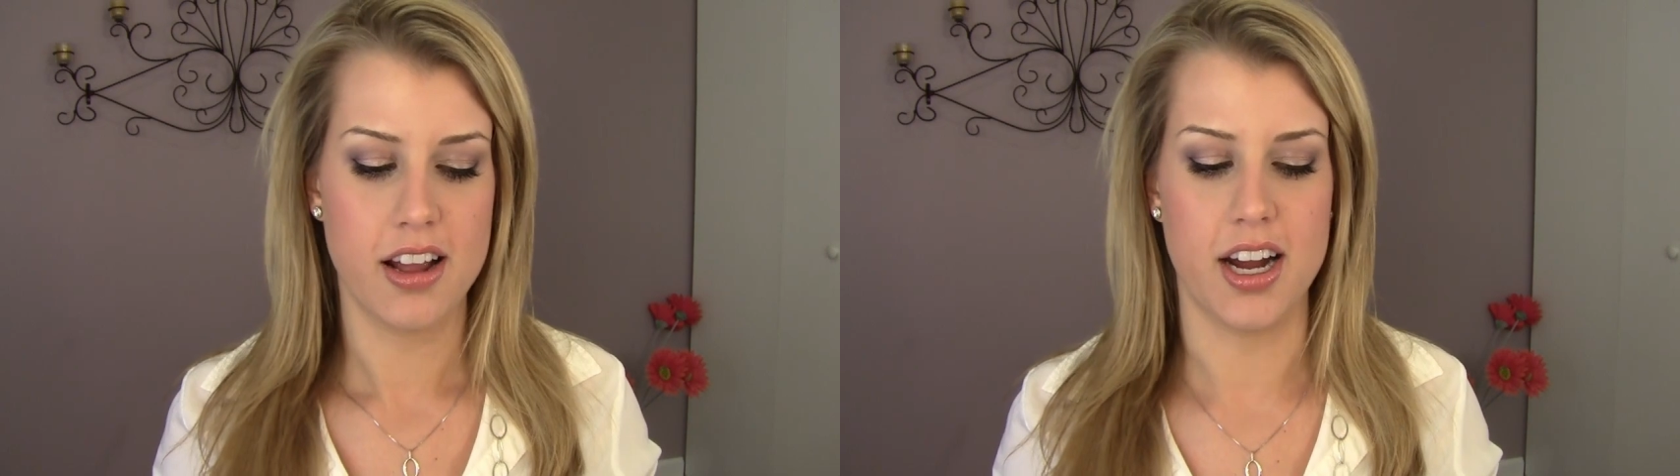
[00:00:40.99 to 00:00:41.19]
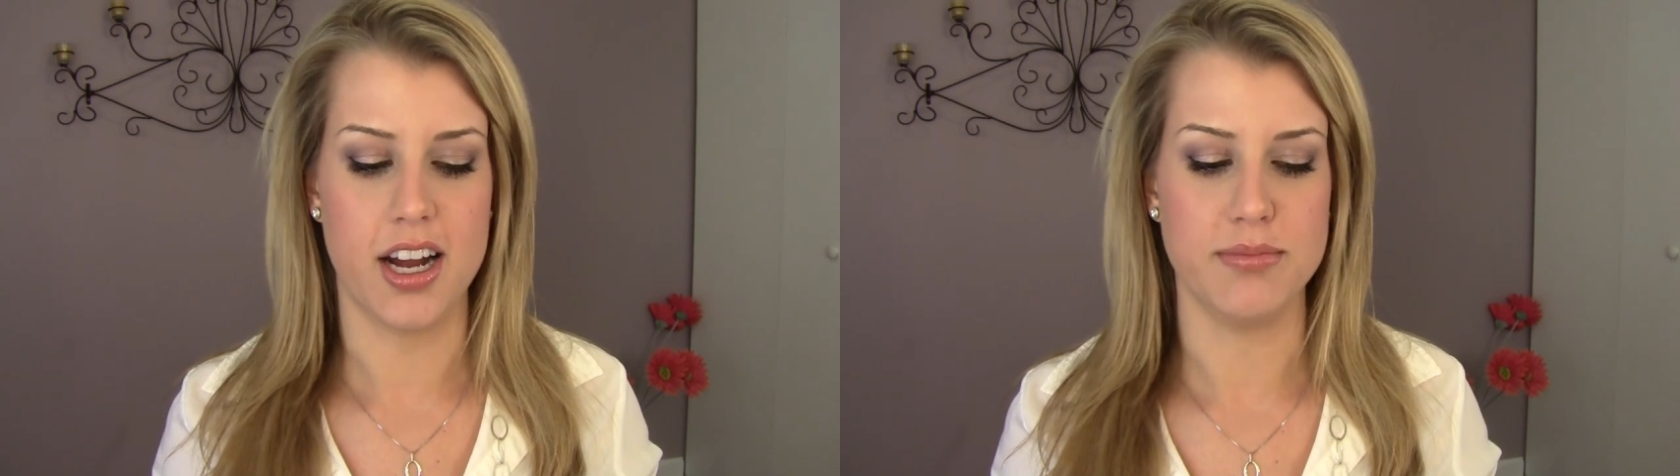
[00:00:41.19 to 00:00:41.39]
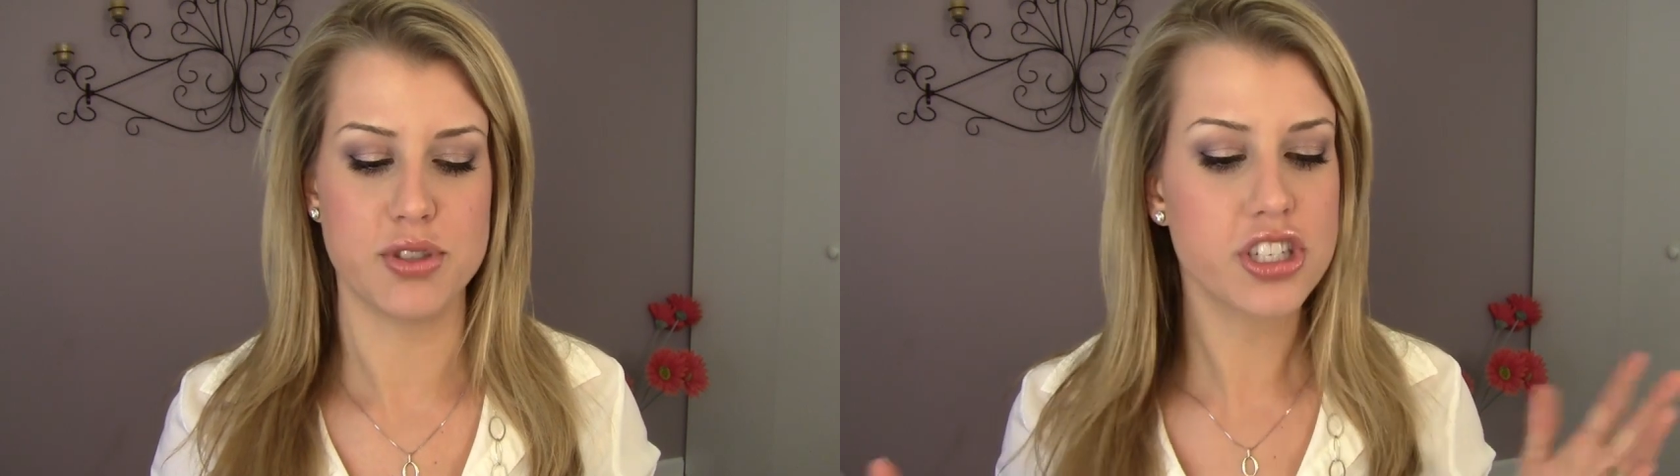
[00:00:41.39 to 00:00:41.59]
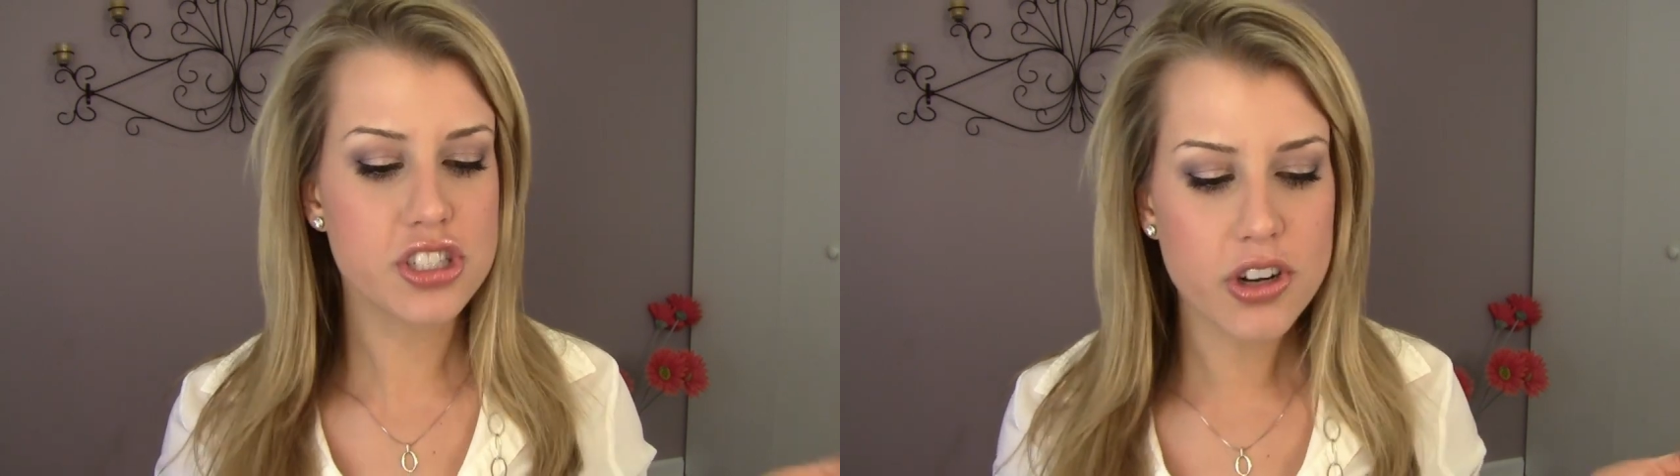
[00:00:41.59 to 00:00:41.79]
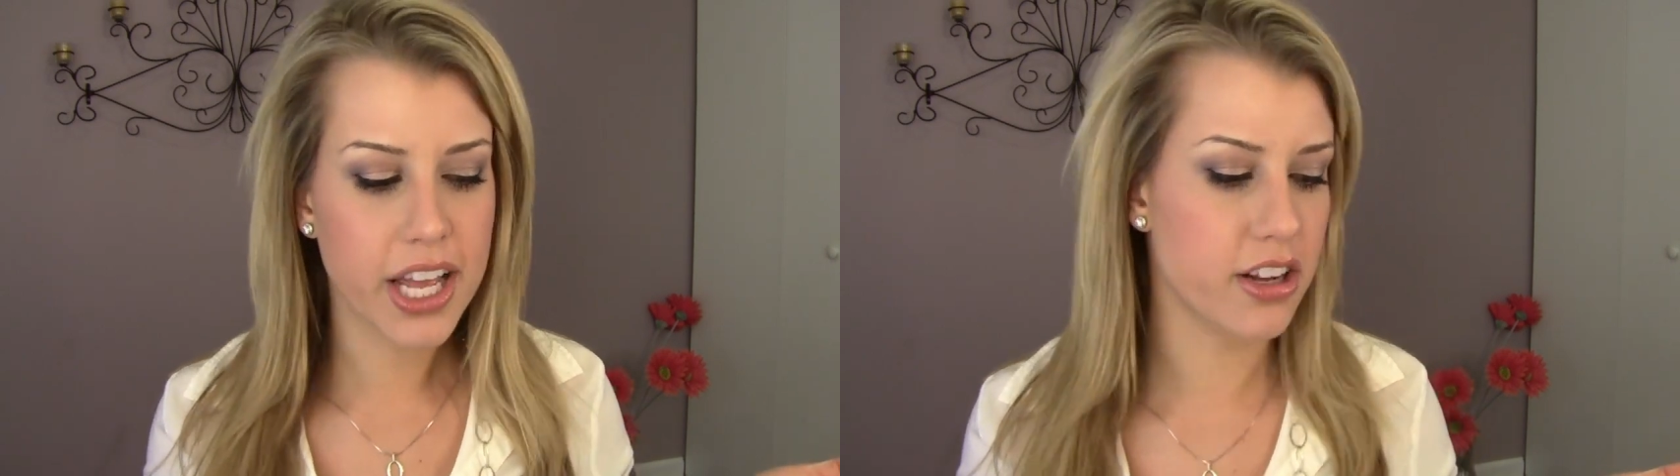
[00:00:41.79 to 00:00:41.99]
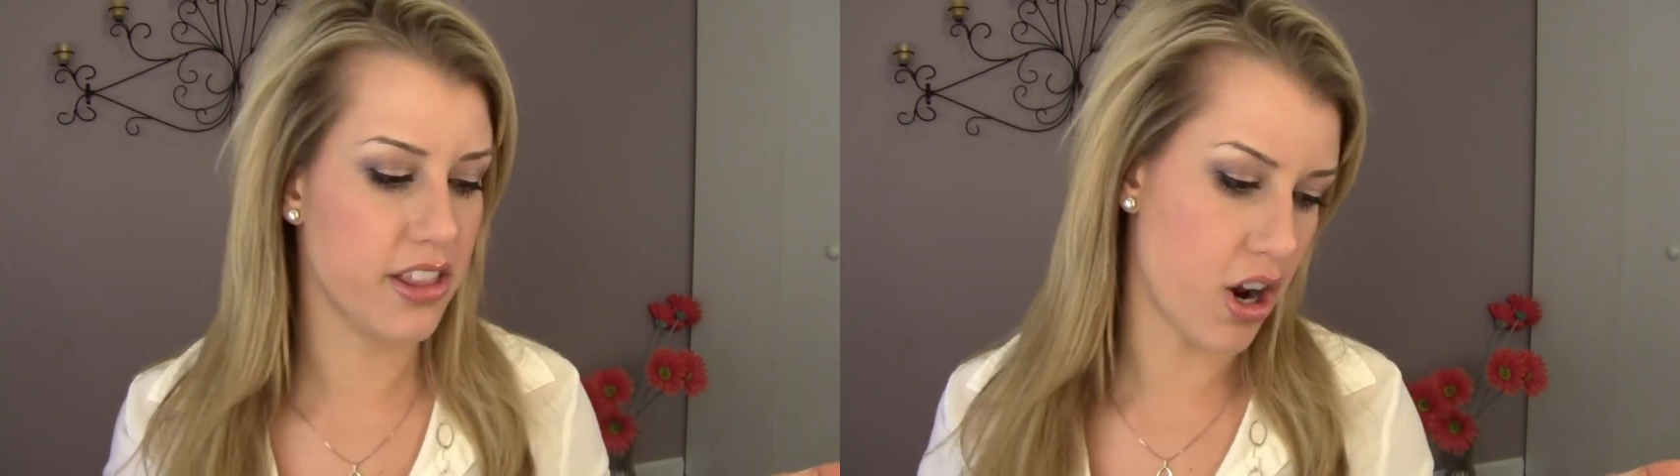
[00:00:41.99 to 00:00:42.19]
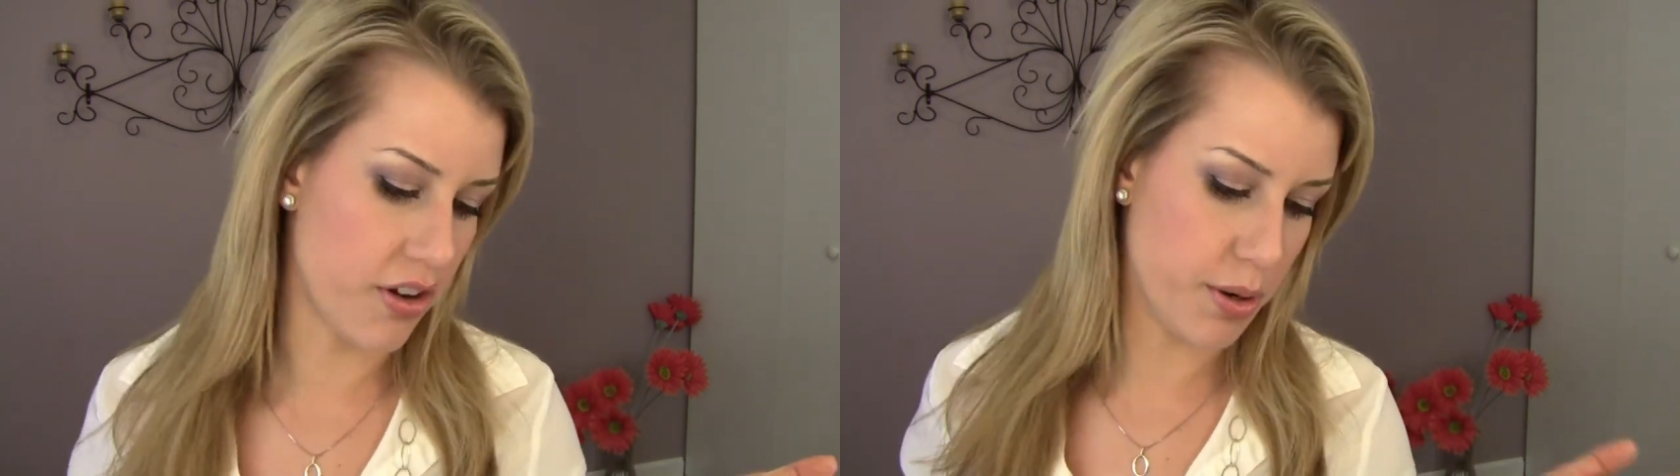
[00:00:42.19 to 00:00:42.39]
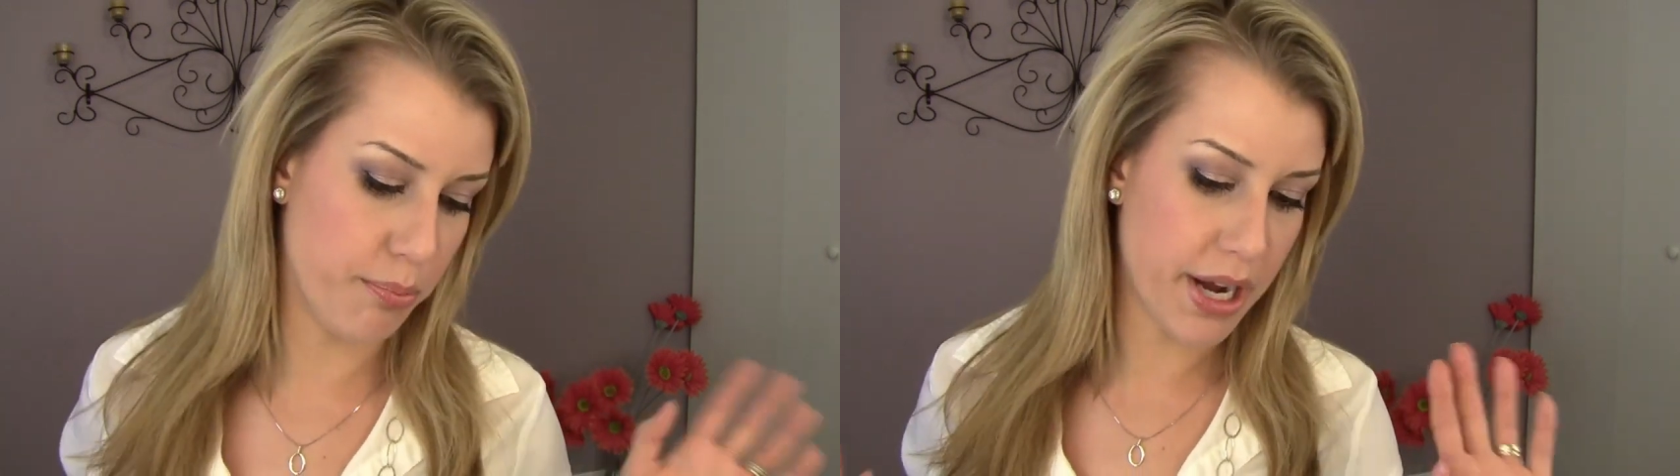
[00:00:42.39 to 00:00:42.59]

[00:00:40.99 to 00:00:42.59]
um, so I just don't get there that often.